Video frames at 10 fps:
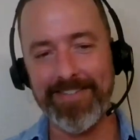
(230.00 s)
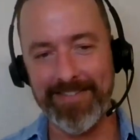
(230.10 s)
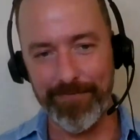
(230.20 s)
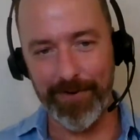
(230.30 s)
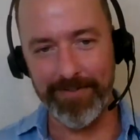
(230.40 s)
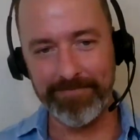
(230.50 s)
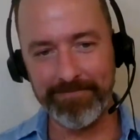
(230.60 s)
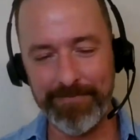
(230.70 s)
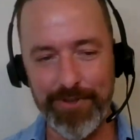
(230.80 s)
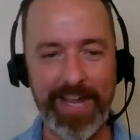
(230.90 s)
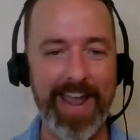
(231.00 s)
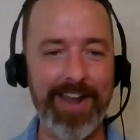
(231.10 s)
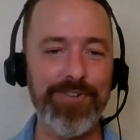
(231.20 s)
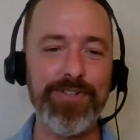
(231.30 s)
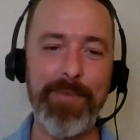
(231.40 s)
is different. You
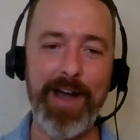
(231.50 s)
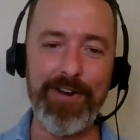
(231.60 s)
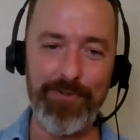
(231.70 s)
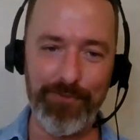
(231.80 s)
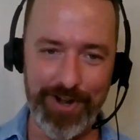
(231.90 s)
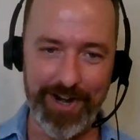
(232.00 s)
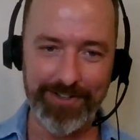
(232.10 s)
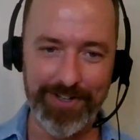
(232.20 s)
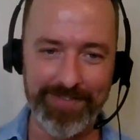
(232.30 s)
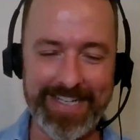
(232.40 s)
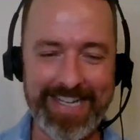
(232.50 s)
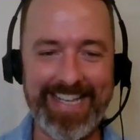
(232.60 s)
can't do spot reduction.